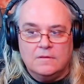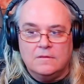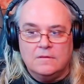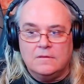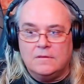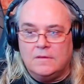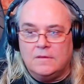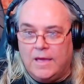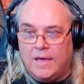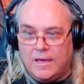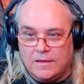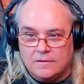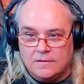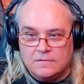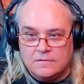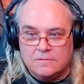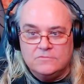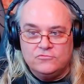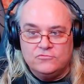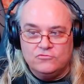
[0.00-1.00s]
yeah,
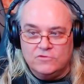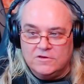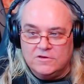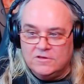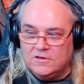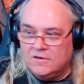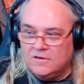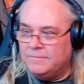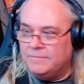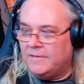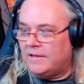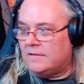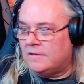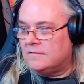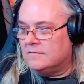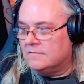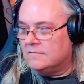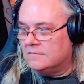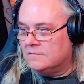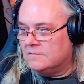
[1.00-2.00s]
it's really good, man.
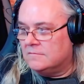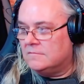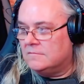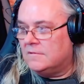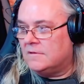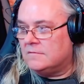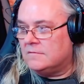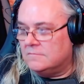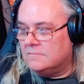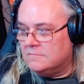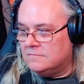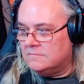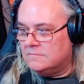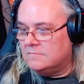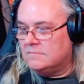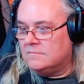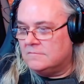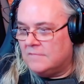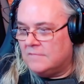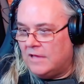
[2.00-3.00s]
Like,
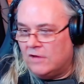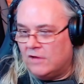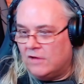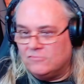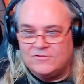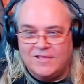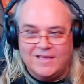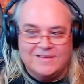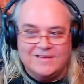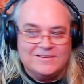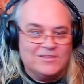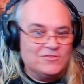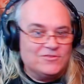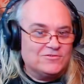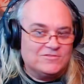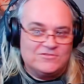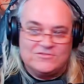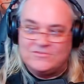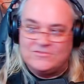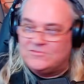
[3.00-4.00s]
outstanding. Another
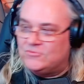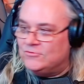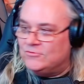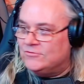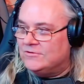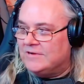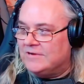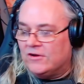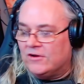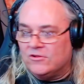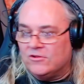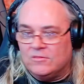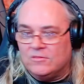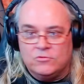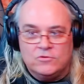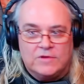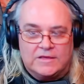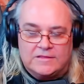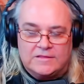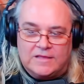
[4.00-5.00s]
just tune out of the
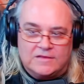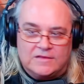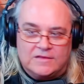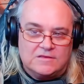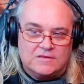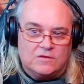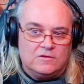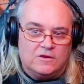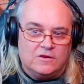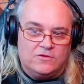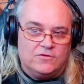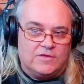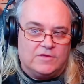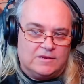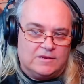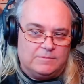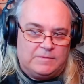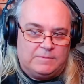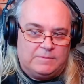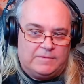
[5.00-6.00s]
blue like that. Just like, are you
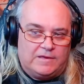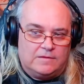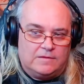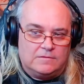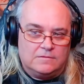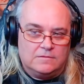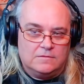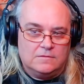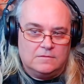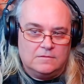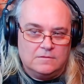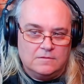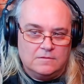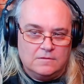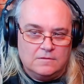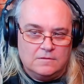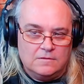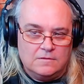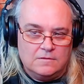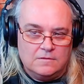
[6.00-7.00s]
kidding me, man?
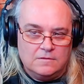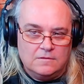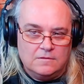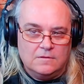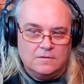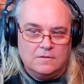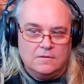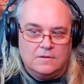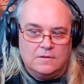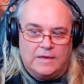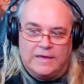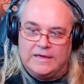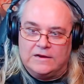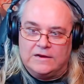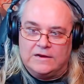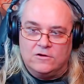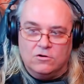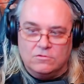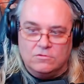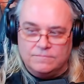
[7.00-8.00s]
I got to
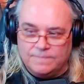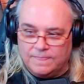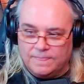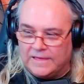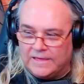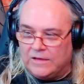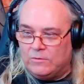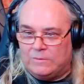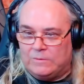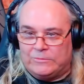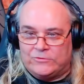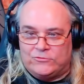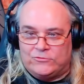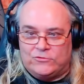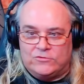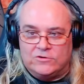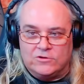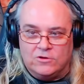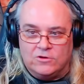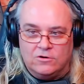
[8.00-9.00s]
go. I got one more
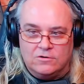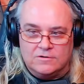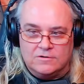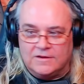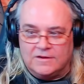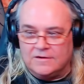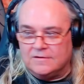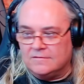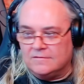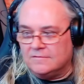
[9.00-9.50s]
tune to go, and then